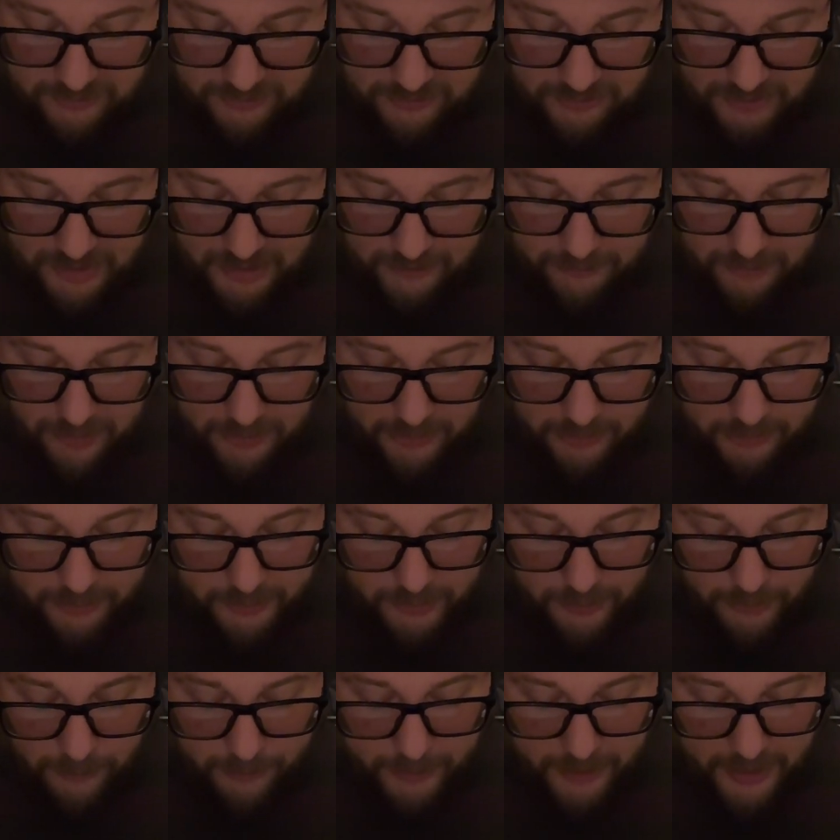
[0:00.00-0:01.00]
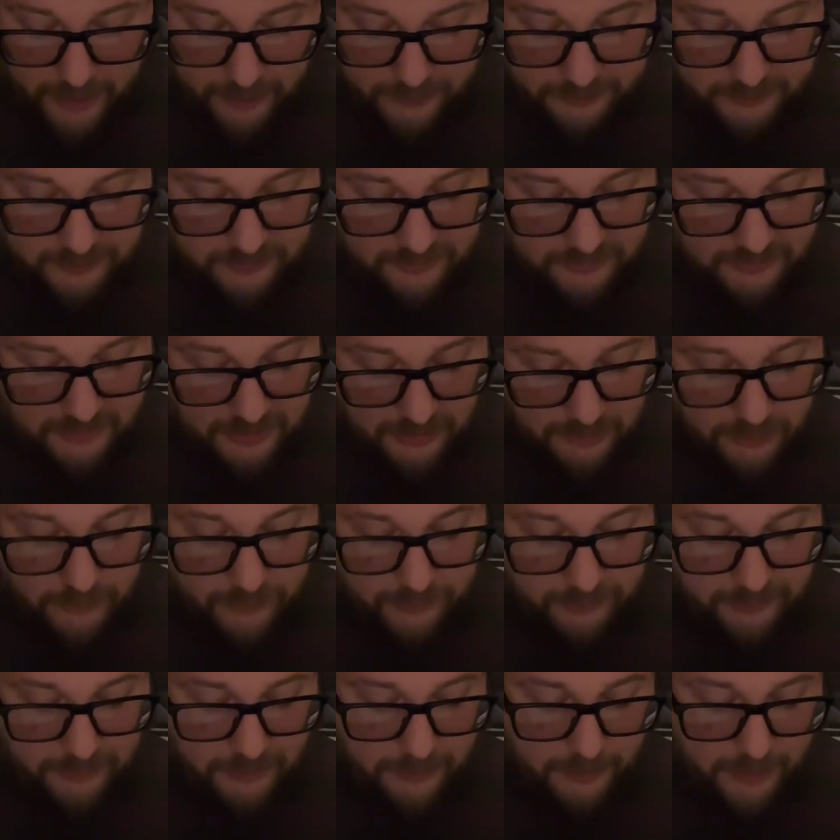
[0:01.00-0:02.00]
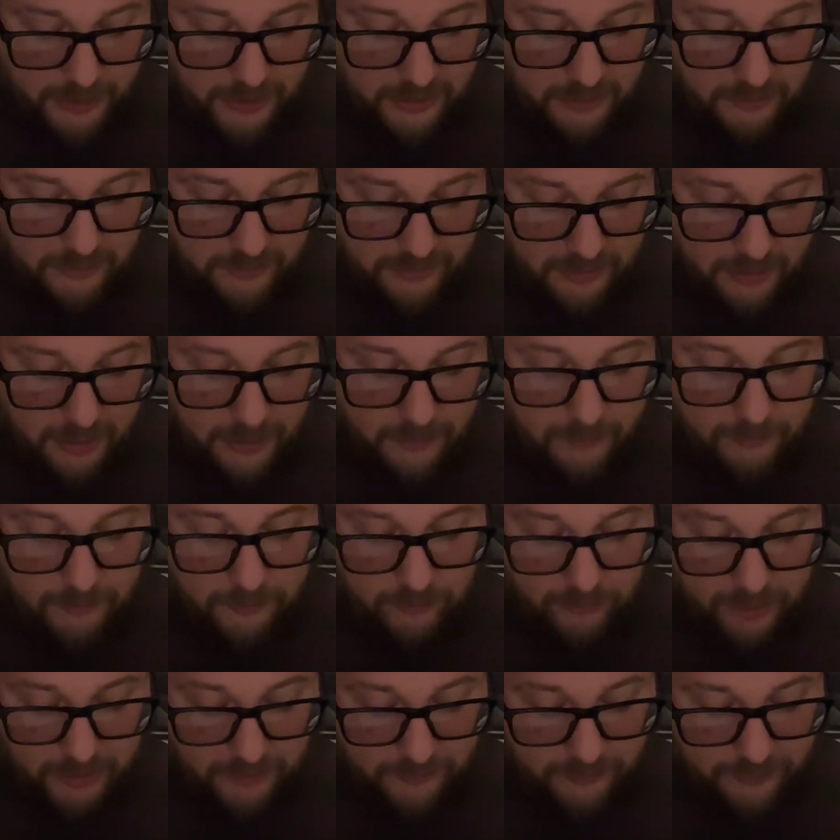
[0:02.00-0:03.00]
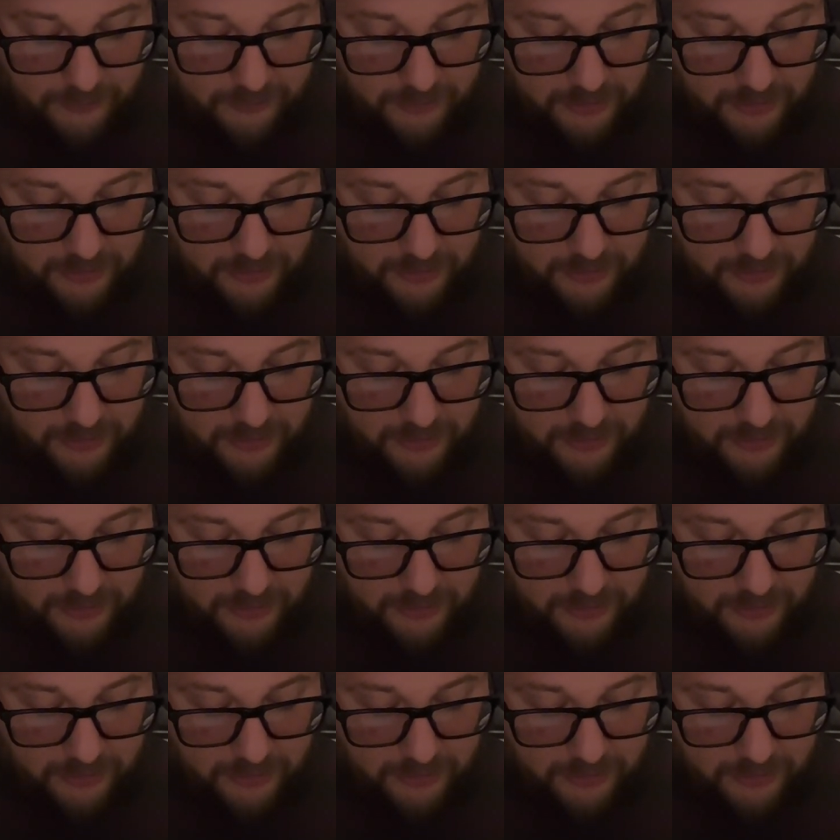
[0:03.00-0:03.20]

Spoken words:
when she slammed on the lintel bell to signal somebody to come and